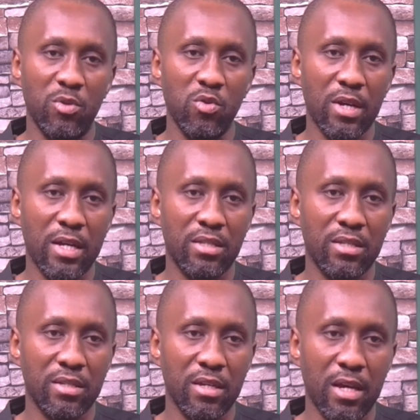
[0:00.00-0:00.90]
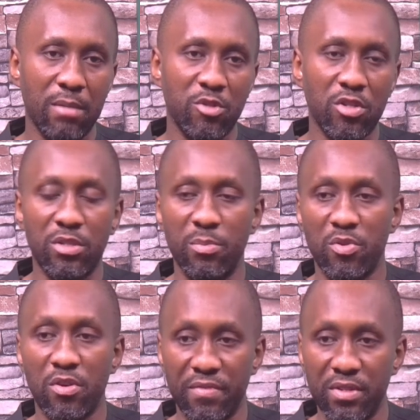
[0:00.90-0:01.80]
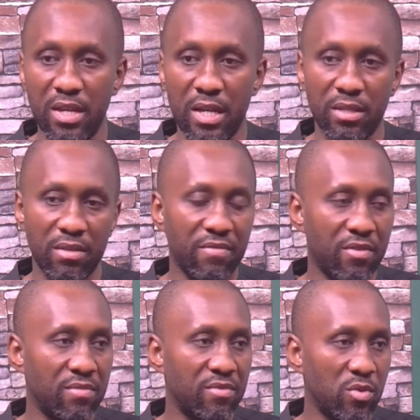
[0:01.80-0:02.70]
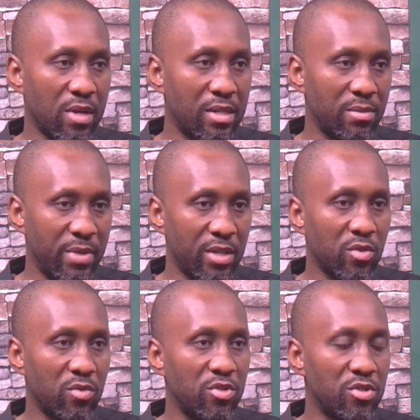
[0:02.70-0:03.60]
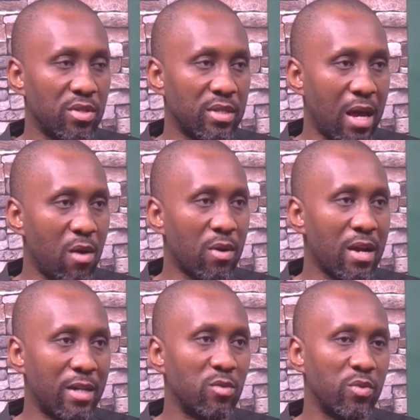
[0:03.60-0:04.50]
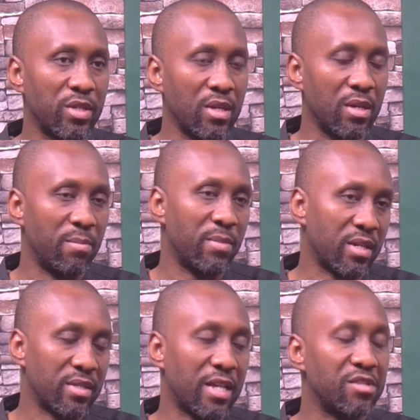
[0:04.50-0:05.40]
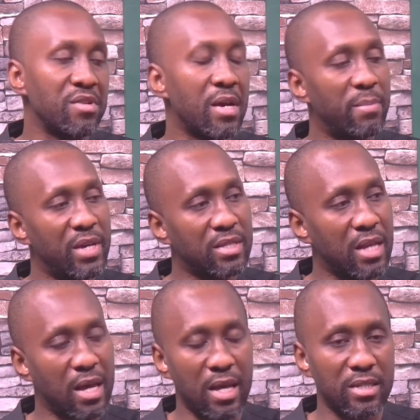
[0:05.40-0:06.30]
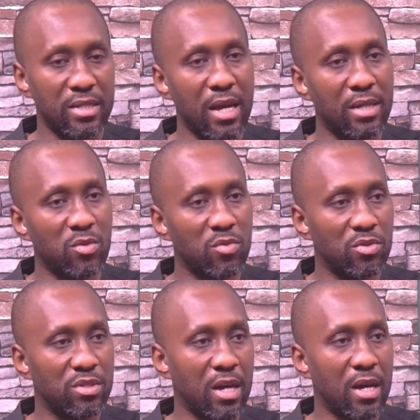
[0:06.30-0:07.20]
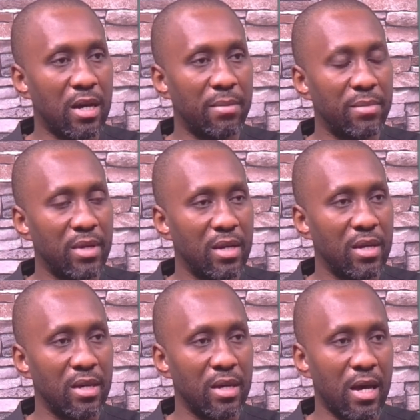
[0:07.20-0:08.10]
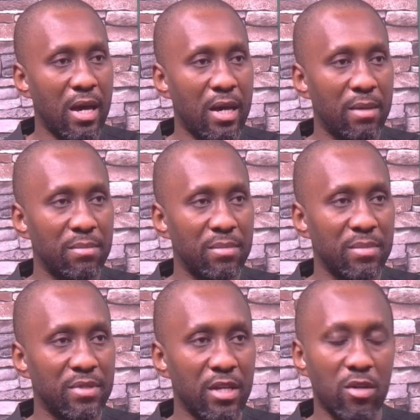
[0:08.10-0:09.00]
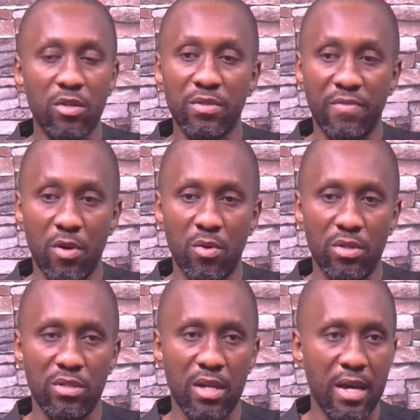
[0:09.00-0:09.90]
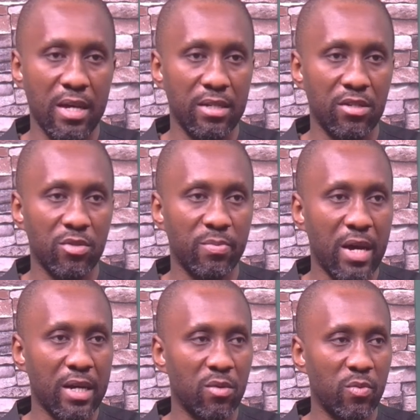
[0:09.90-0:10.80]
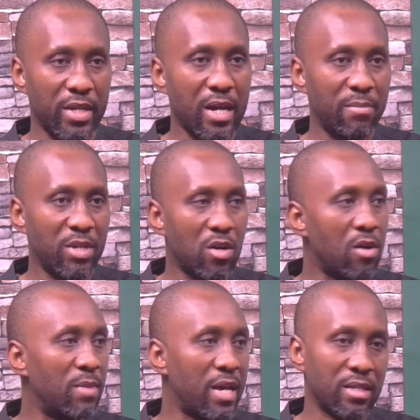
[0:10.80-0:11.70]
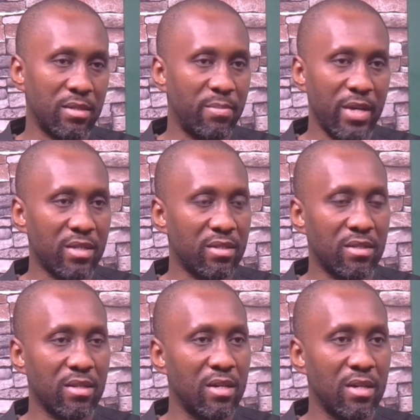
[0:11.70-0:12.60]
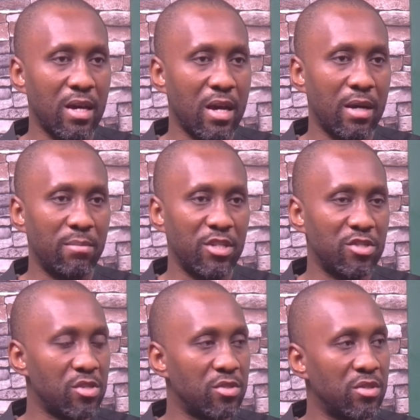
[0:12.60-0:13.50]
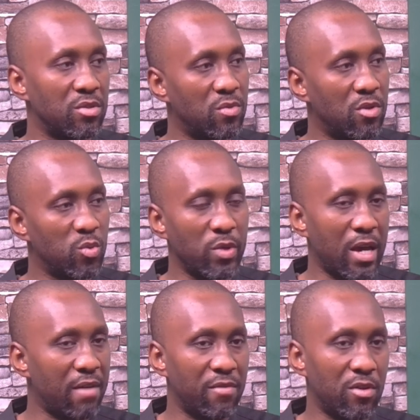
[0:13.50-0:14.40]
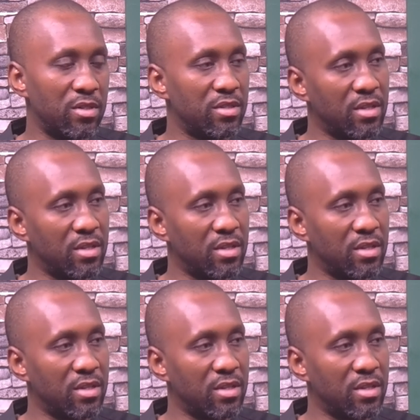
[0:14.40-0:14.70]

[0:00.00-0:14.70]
look at um, just the profit that's involved. Look at the best solutions. How can we make Nigeria better? And that would um, um take us forward and not back. We can become like the best um, nations in the world. We have all it